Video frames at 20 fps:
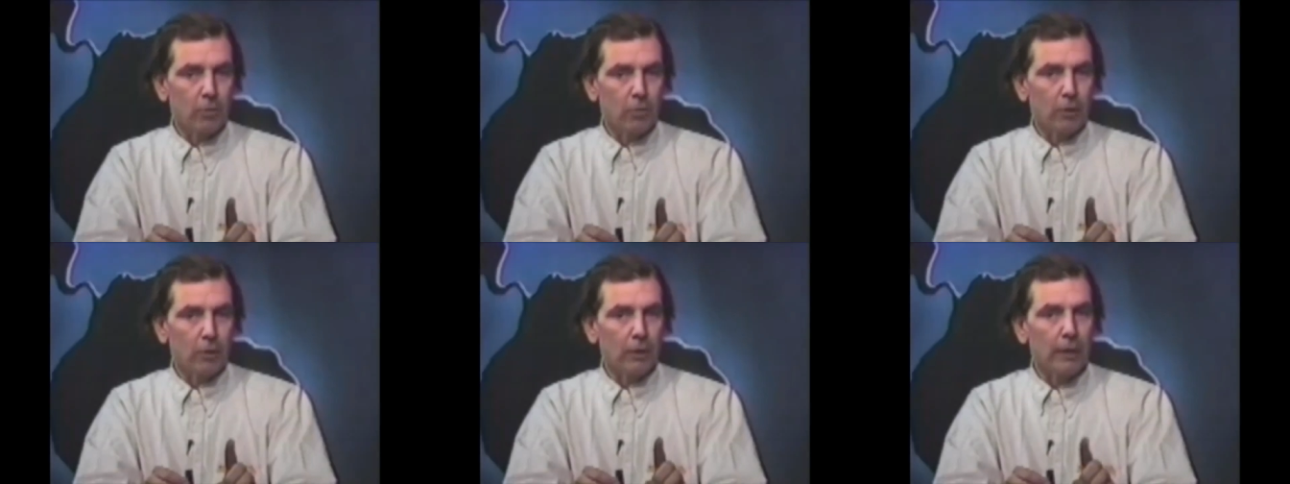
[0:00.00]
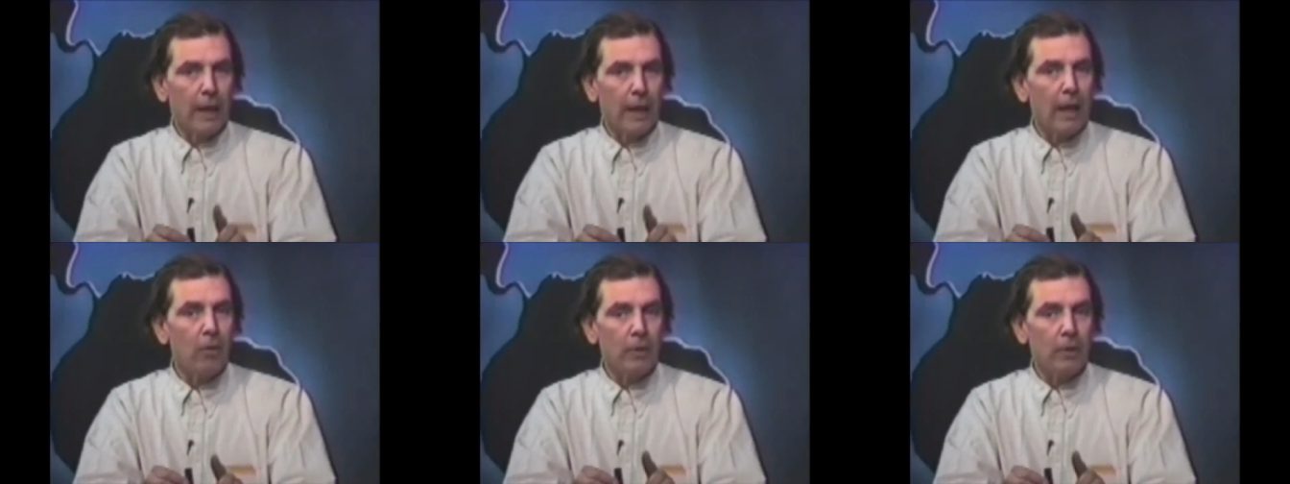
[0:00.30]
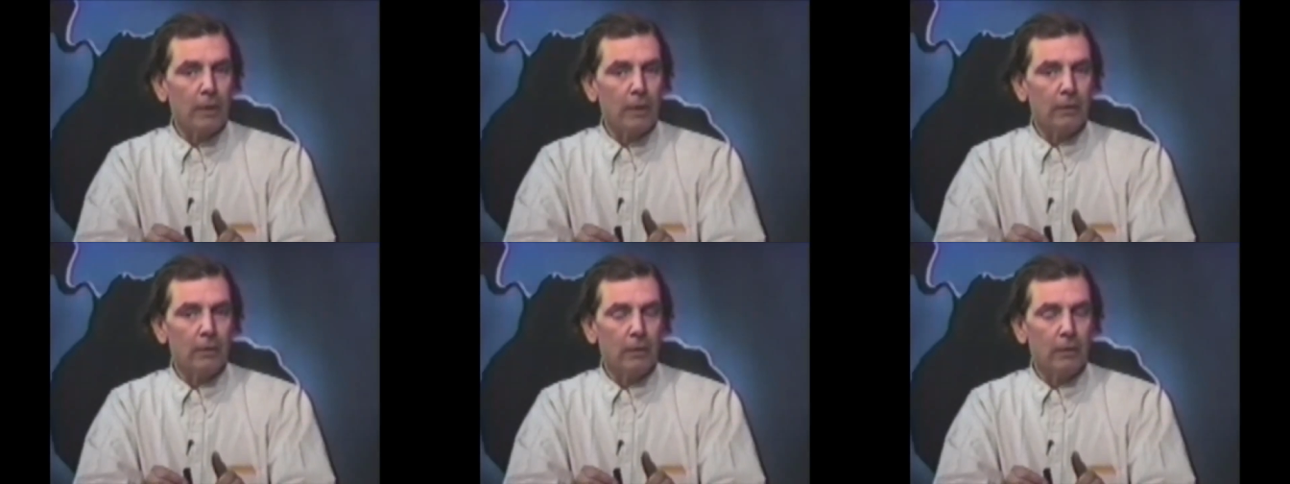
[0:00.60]
for
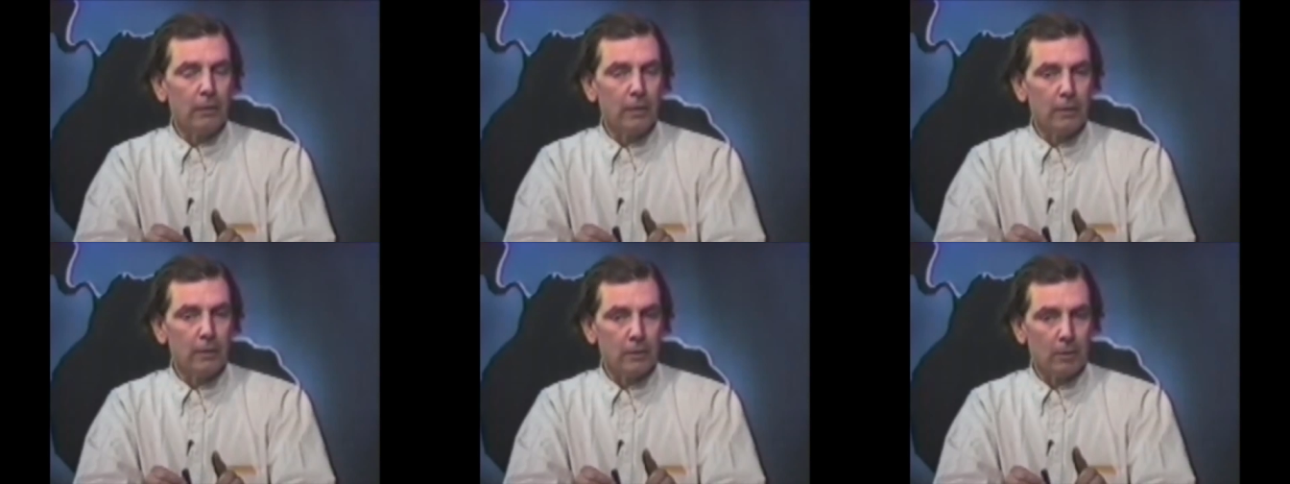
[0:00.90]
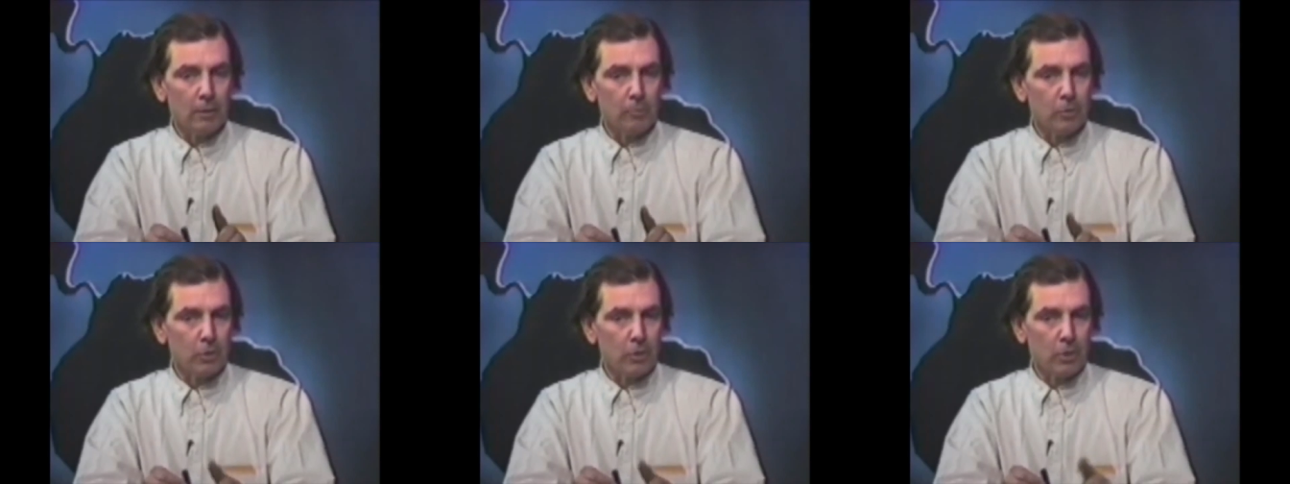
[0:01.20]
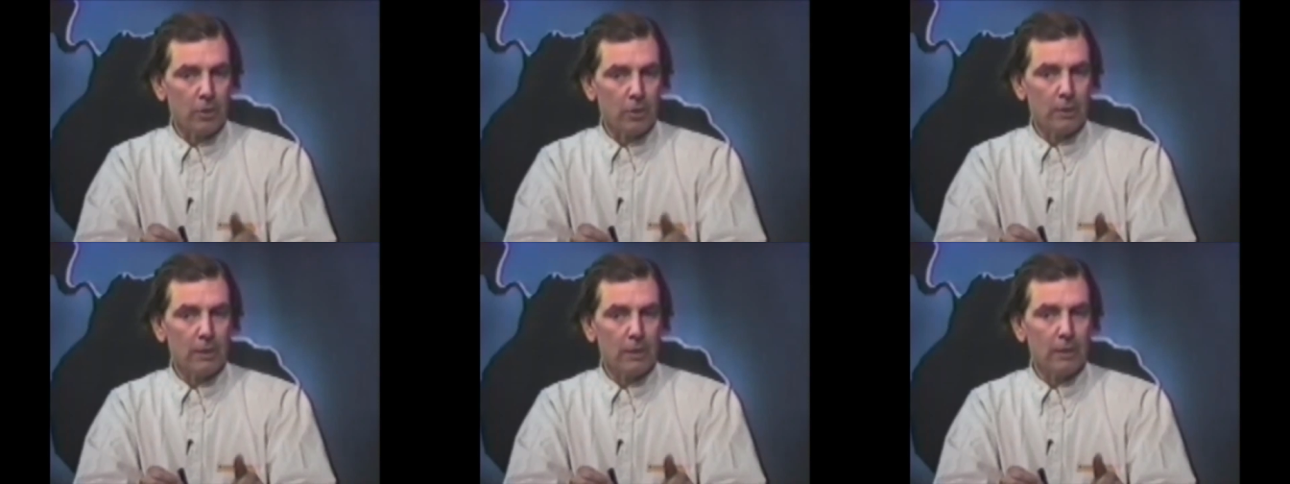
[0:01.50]
allowing this
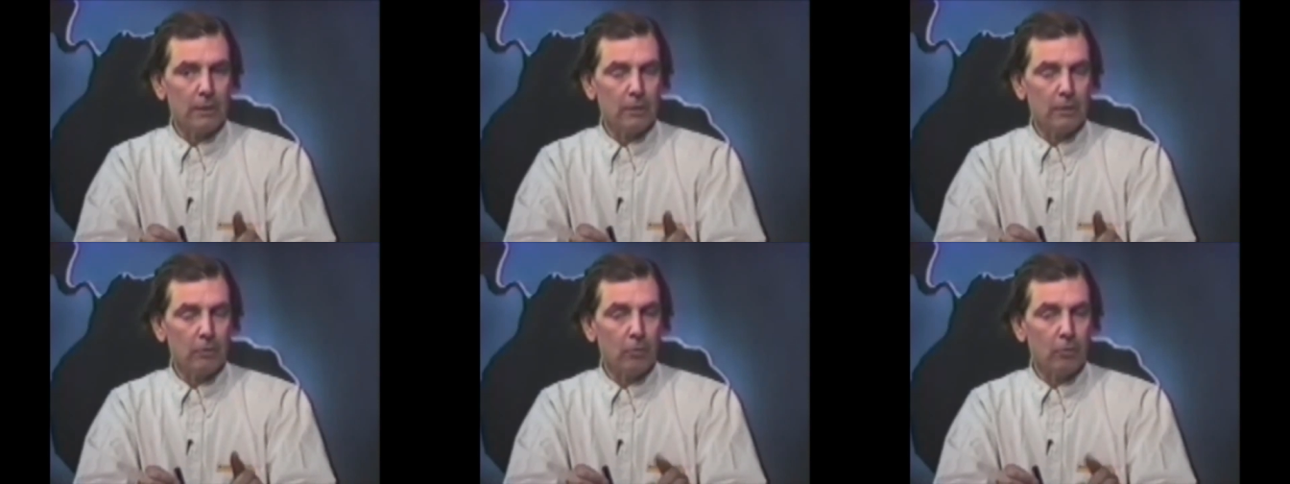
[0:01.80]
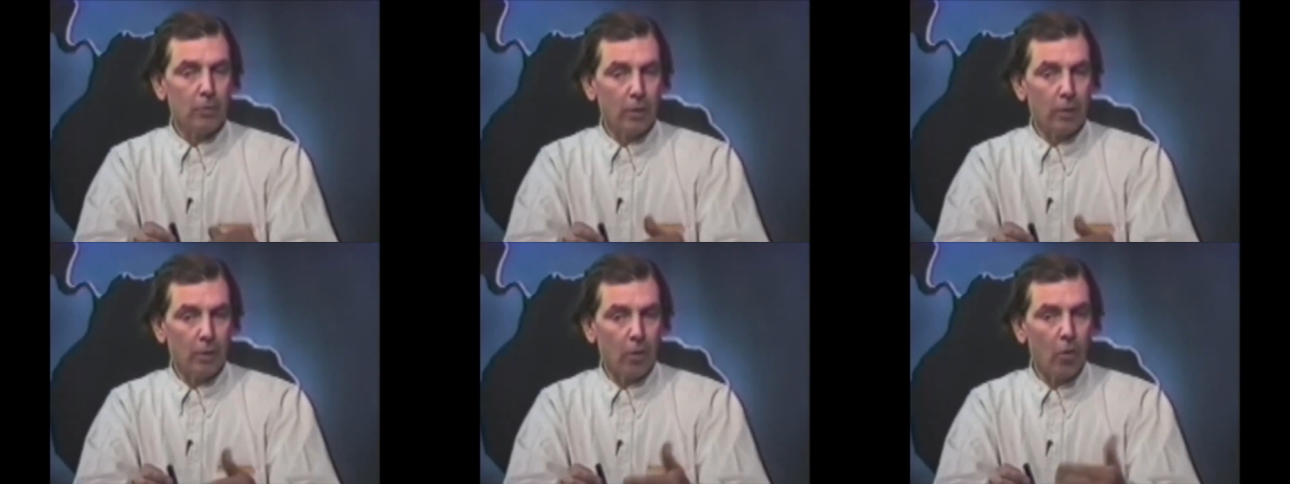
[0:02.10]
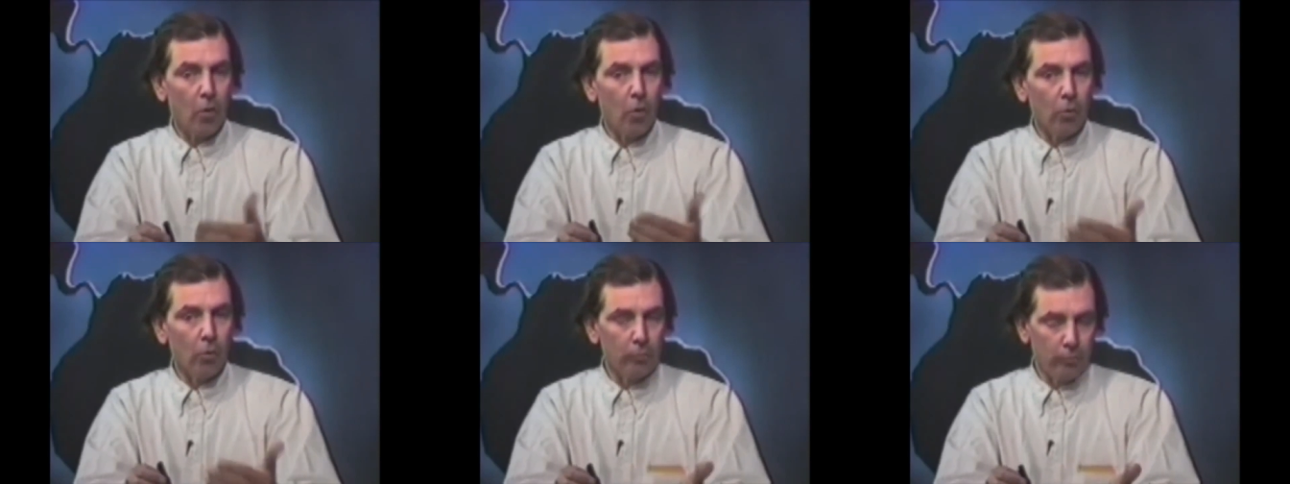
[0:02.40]
absurdity to
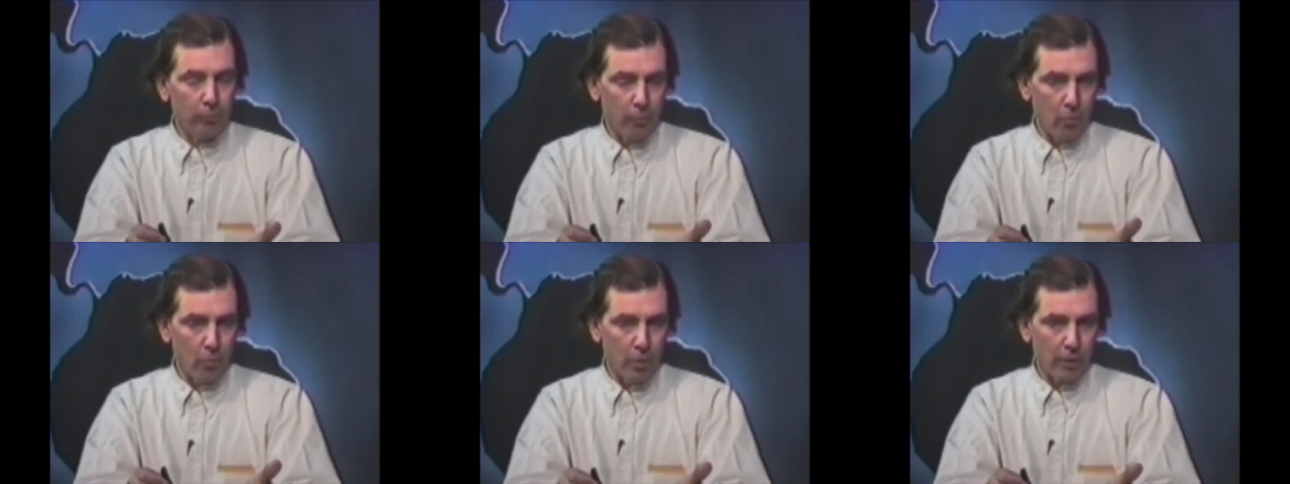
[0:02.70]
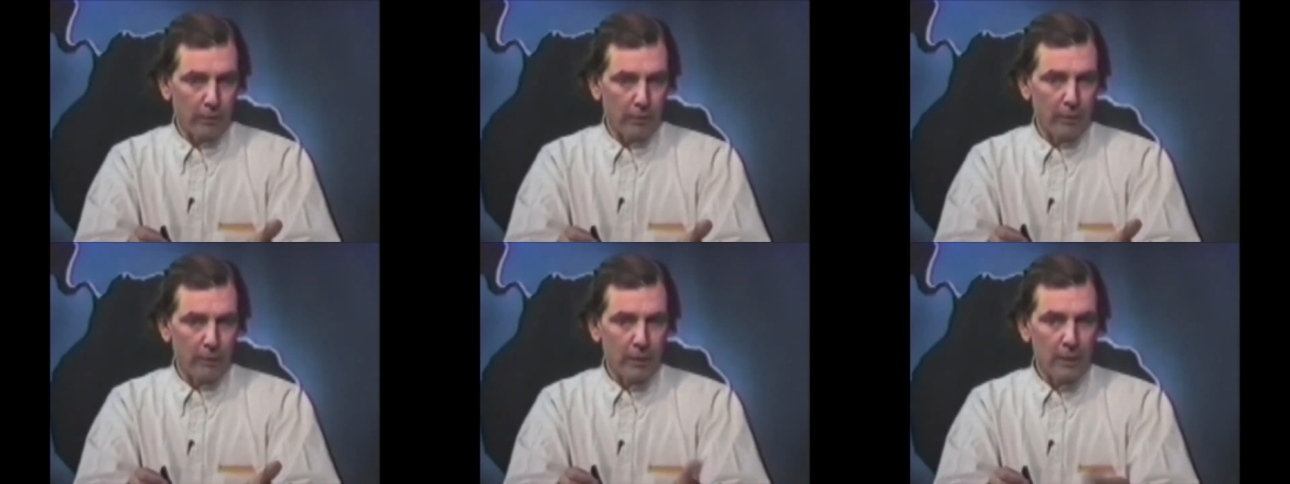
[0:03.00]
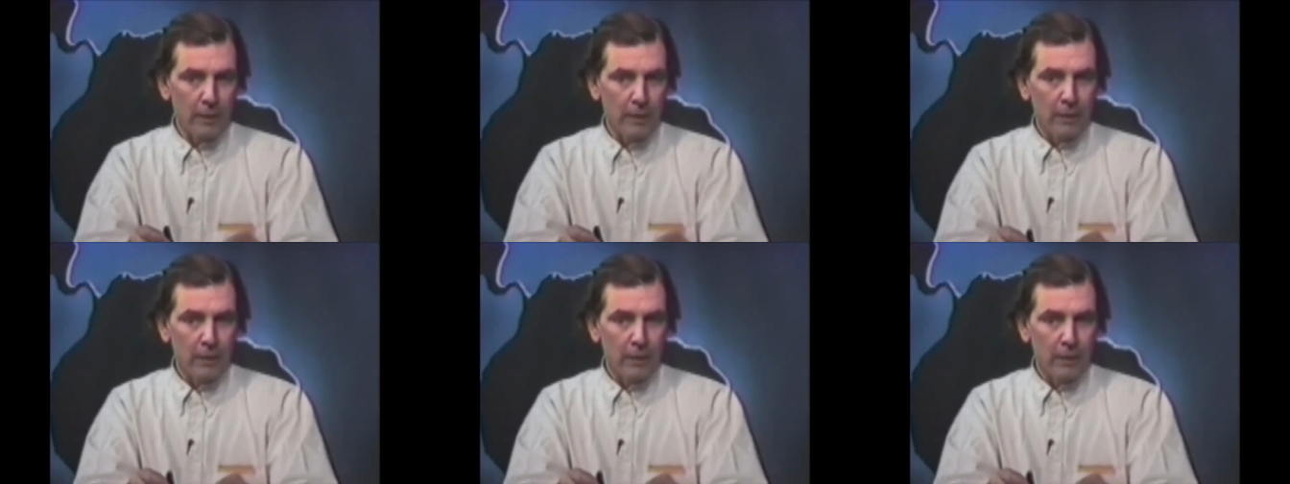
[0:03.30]
hold forth,